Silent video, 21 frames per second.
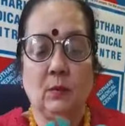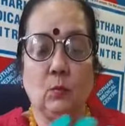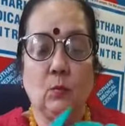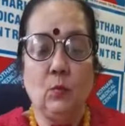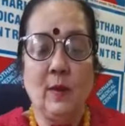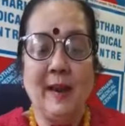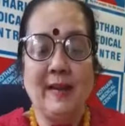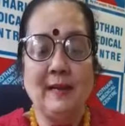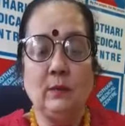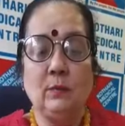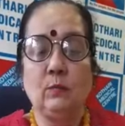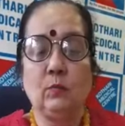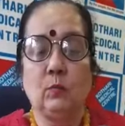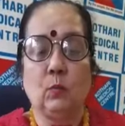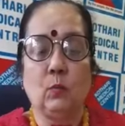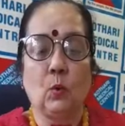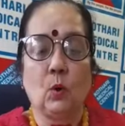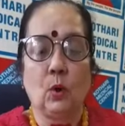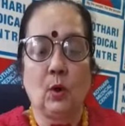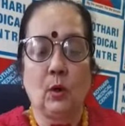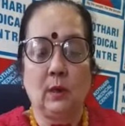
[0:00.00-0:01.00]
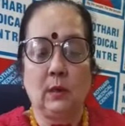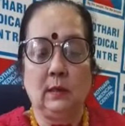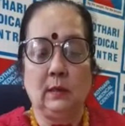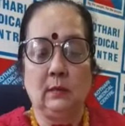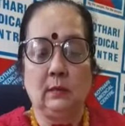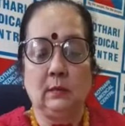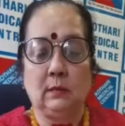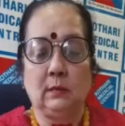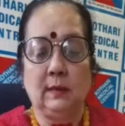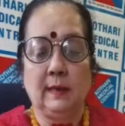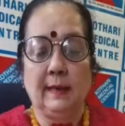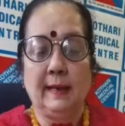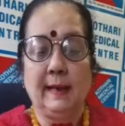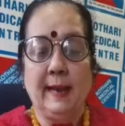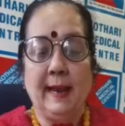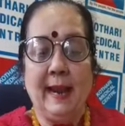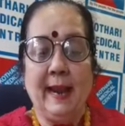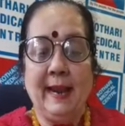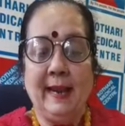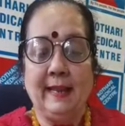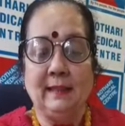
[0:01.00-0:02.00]
when worn
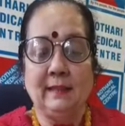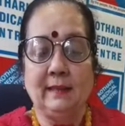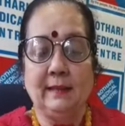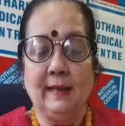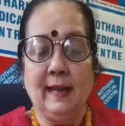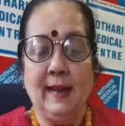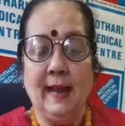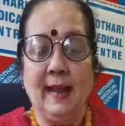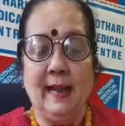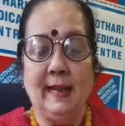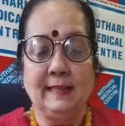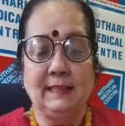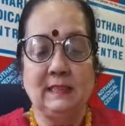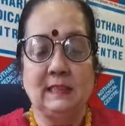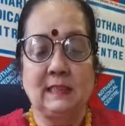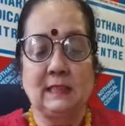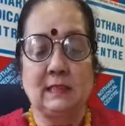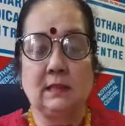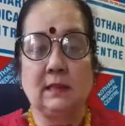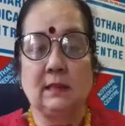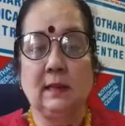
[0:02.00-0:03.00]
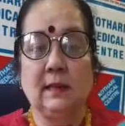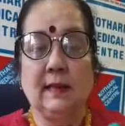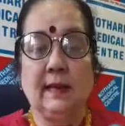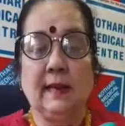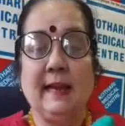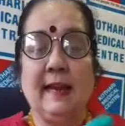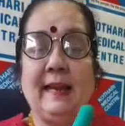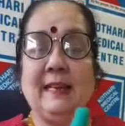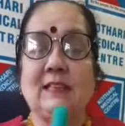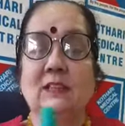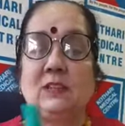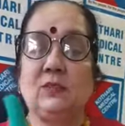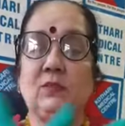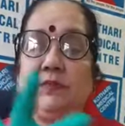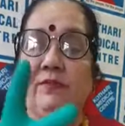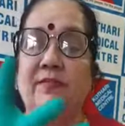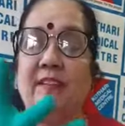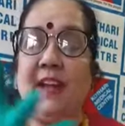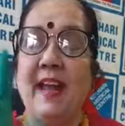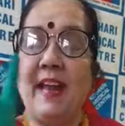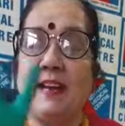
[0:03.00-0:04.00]
in the hands, is
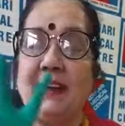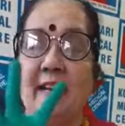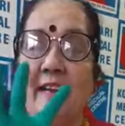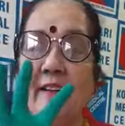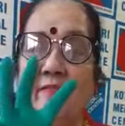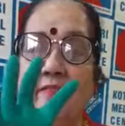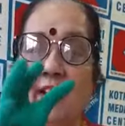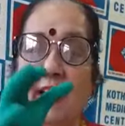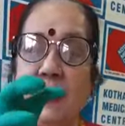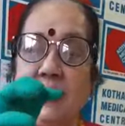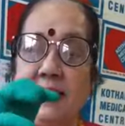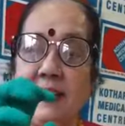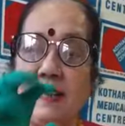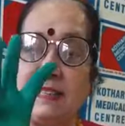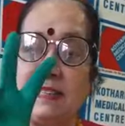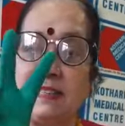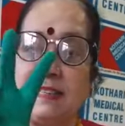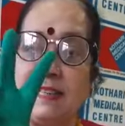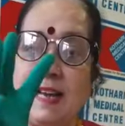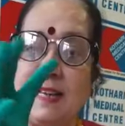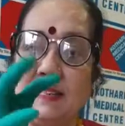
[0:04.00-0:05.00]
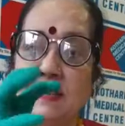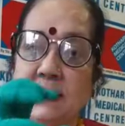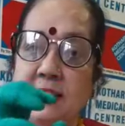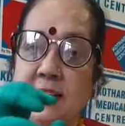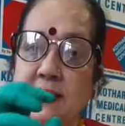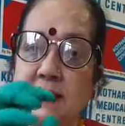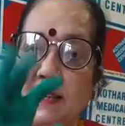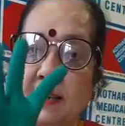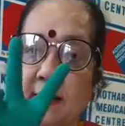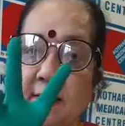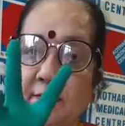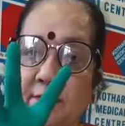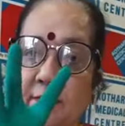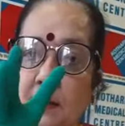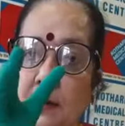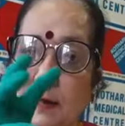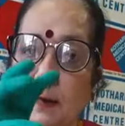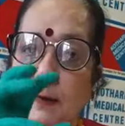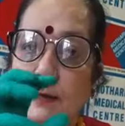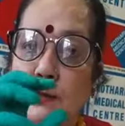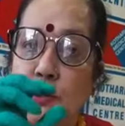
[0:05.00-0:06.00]
very sensitive
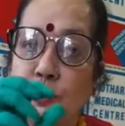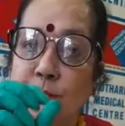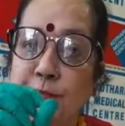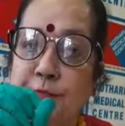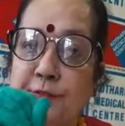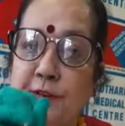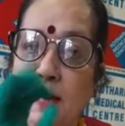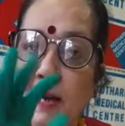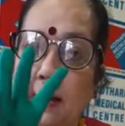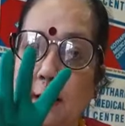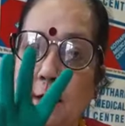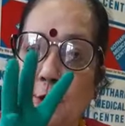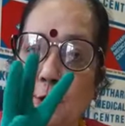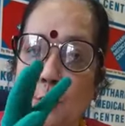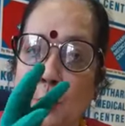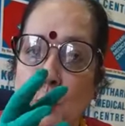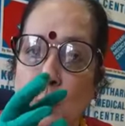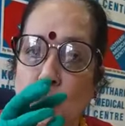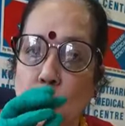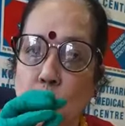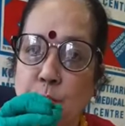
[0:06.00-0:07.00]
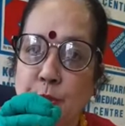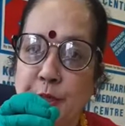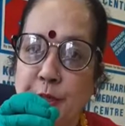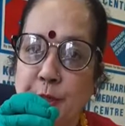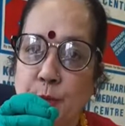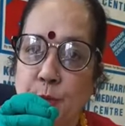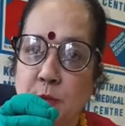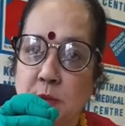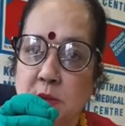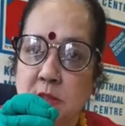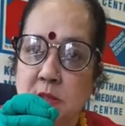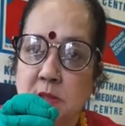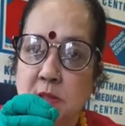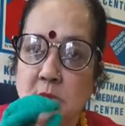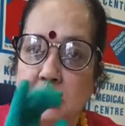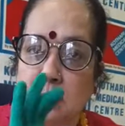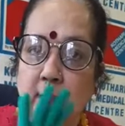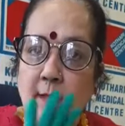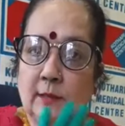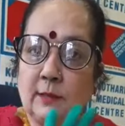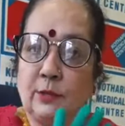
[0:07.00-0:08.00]
to feel nodules,
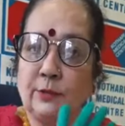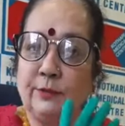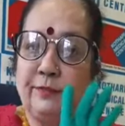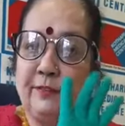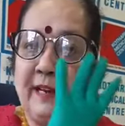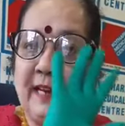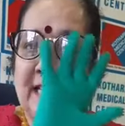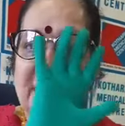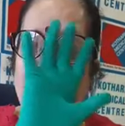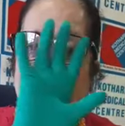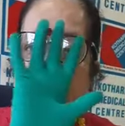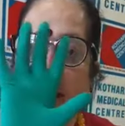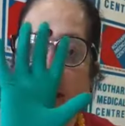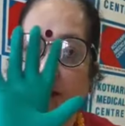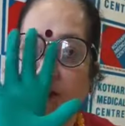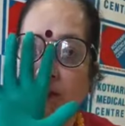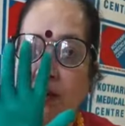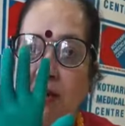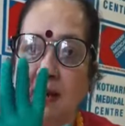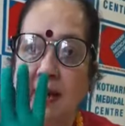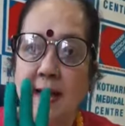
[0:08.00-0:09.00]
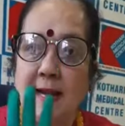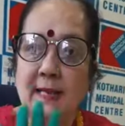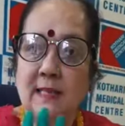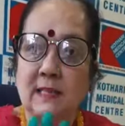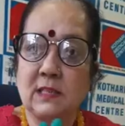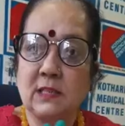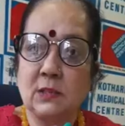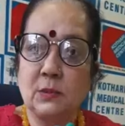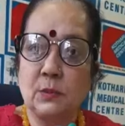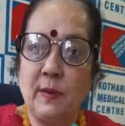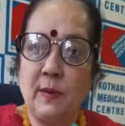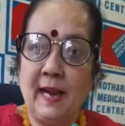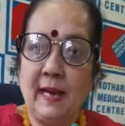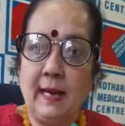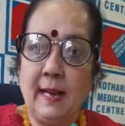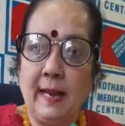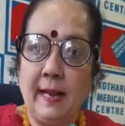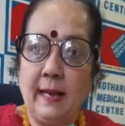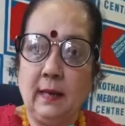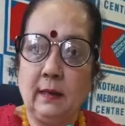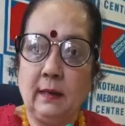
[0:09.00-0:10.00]
to feel generalized
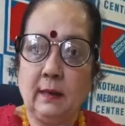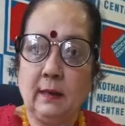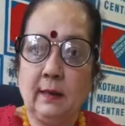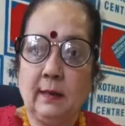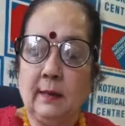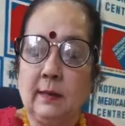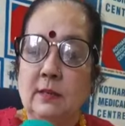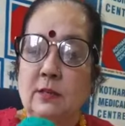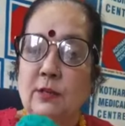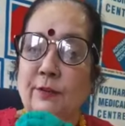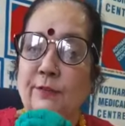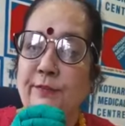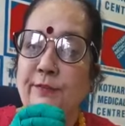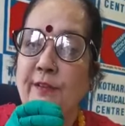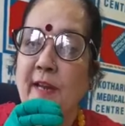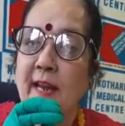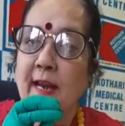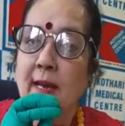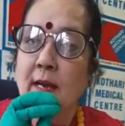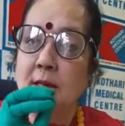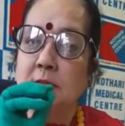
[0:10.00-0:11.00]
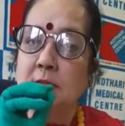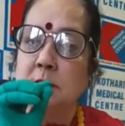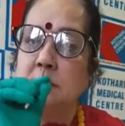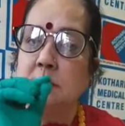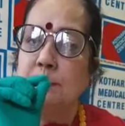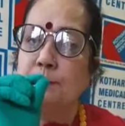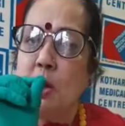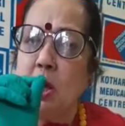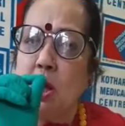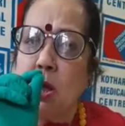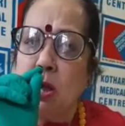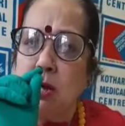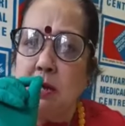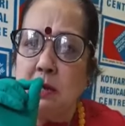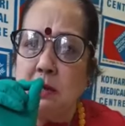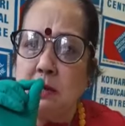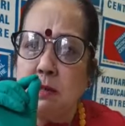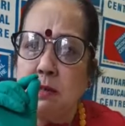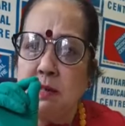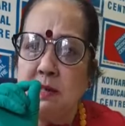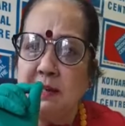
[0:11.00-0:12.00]
swelling, to feel small
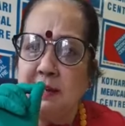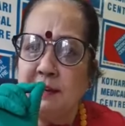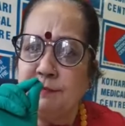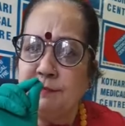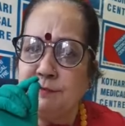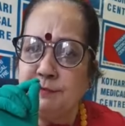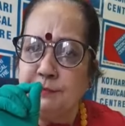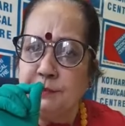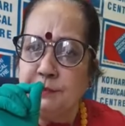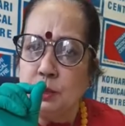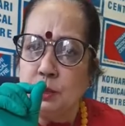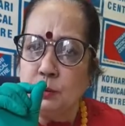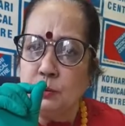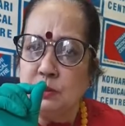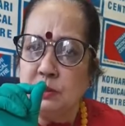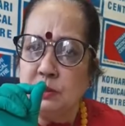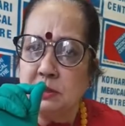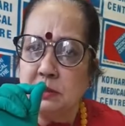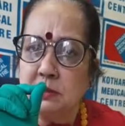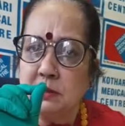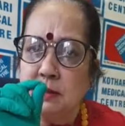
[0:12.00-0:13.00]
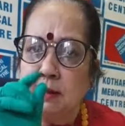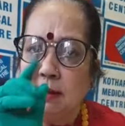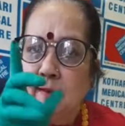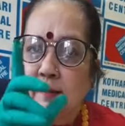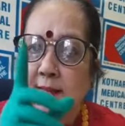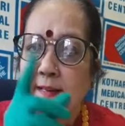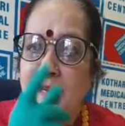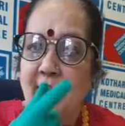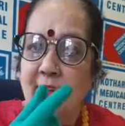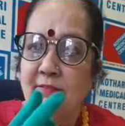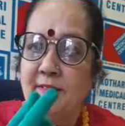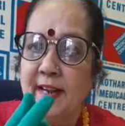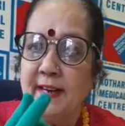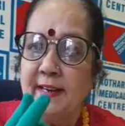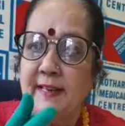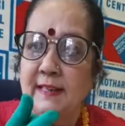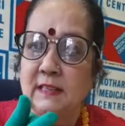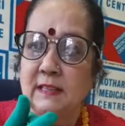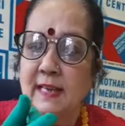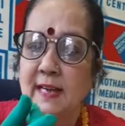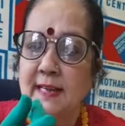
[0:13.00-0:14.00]
lymph nodes. They are
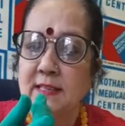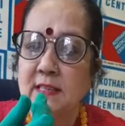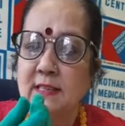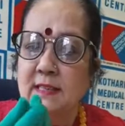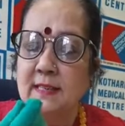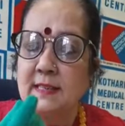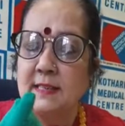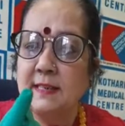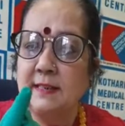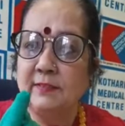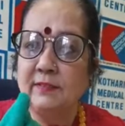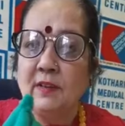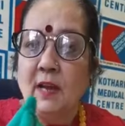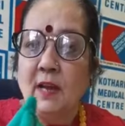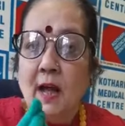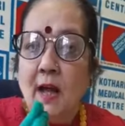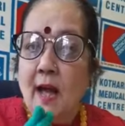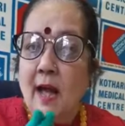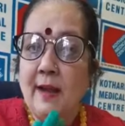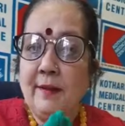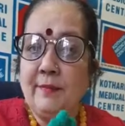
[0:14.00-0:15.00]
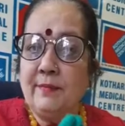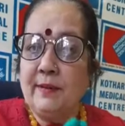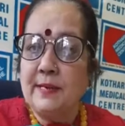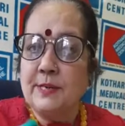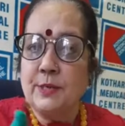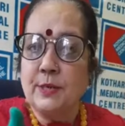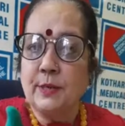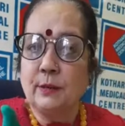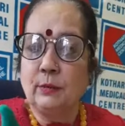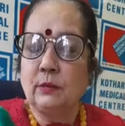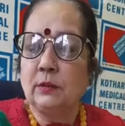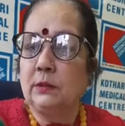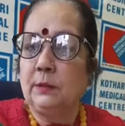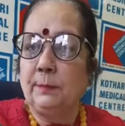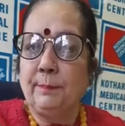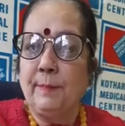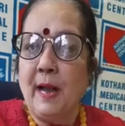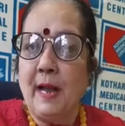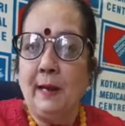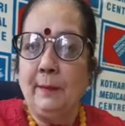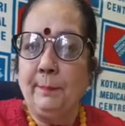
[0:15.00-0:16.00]
very sensitive. I wish you
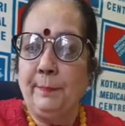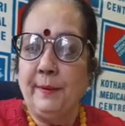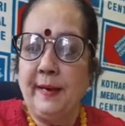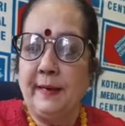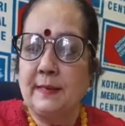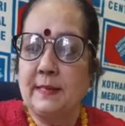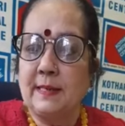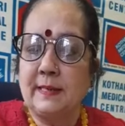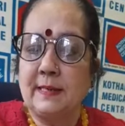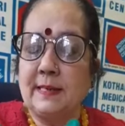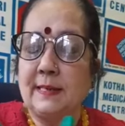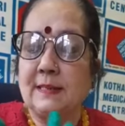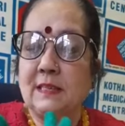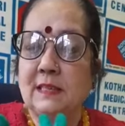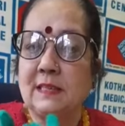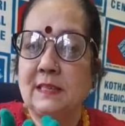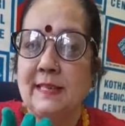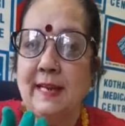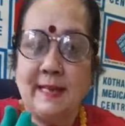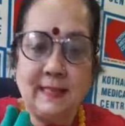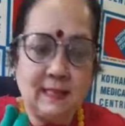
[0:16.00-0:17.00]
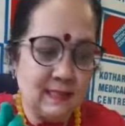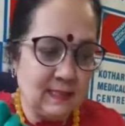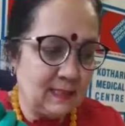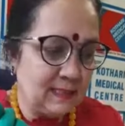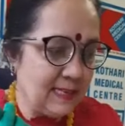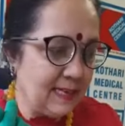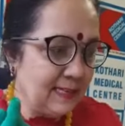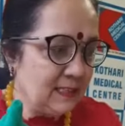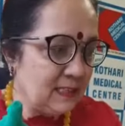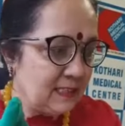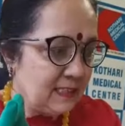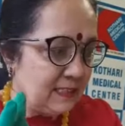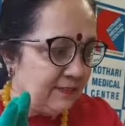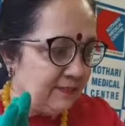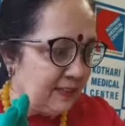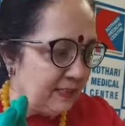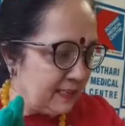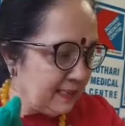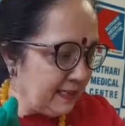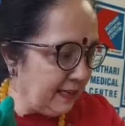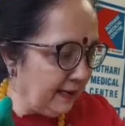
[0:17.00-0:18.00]
could palpate it and see the
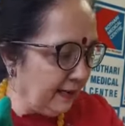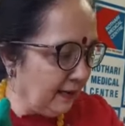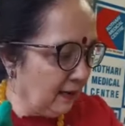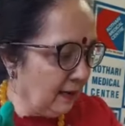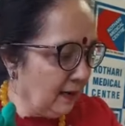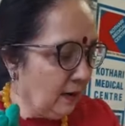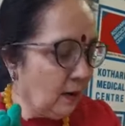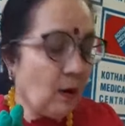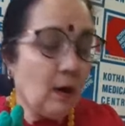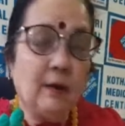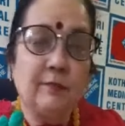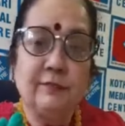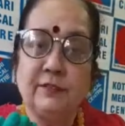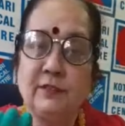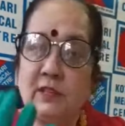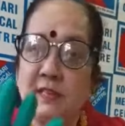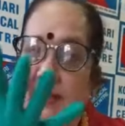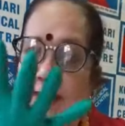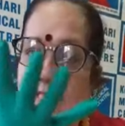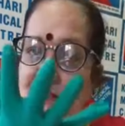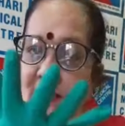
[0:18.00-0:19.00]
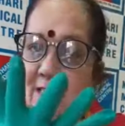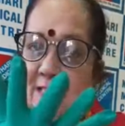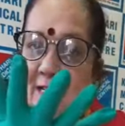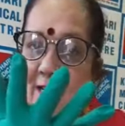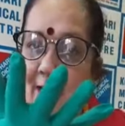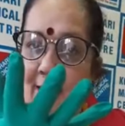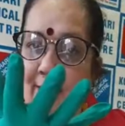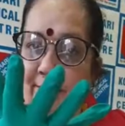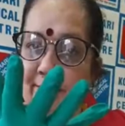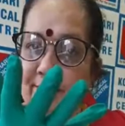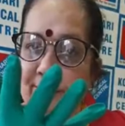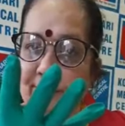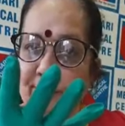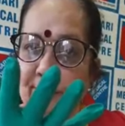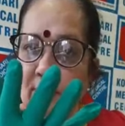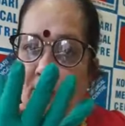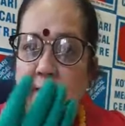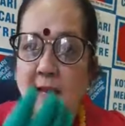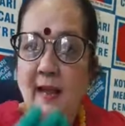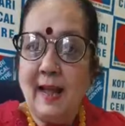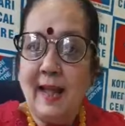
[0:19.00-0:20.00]
sensitivity of this glove
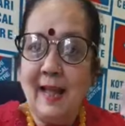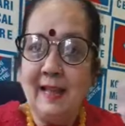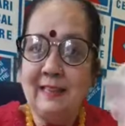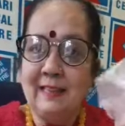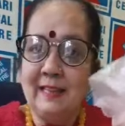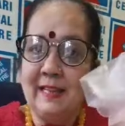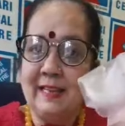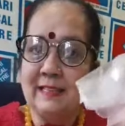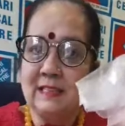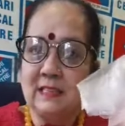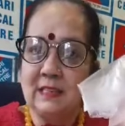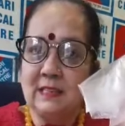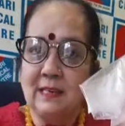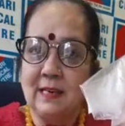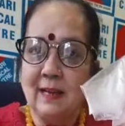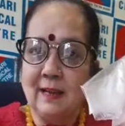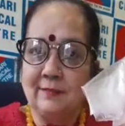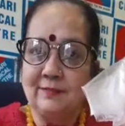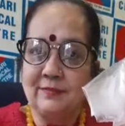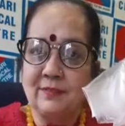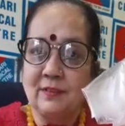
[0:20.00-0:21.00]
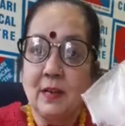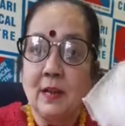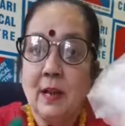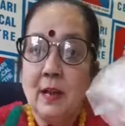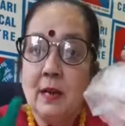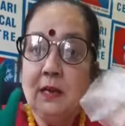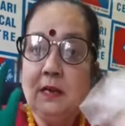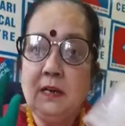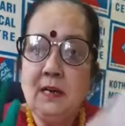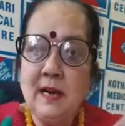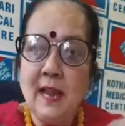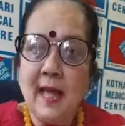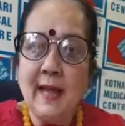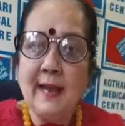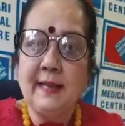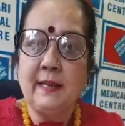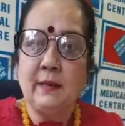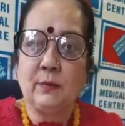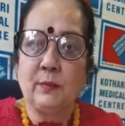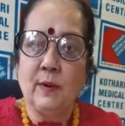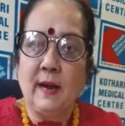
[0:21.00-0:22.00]
and this glove.
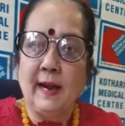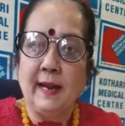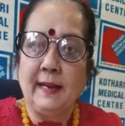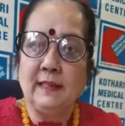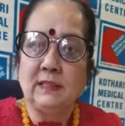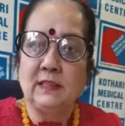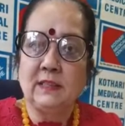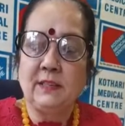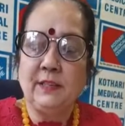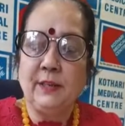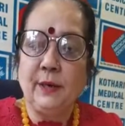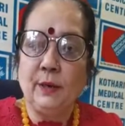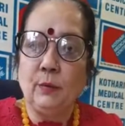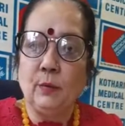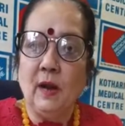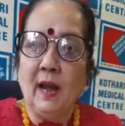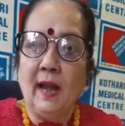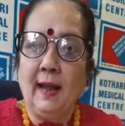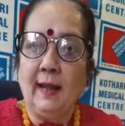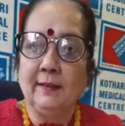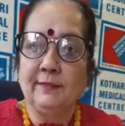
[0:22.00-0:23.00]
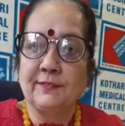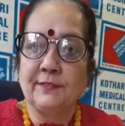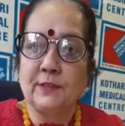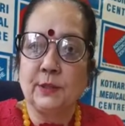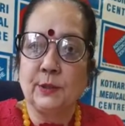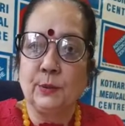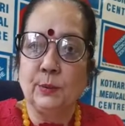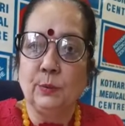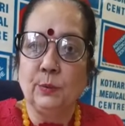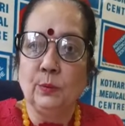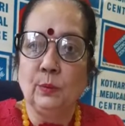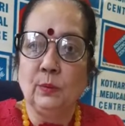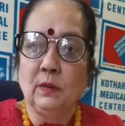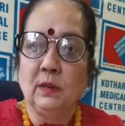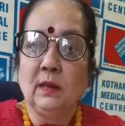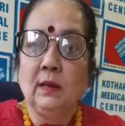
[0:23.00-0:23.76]
Likewise, you have to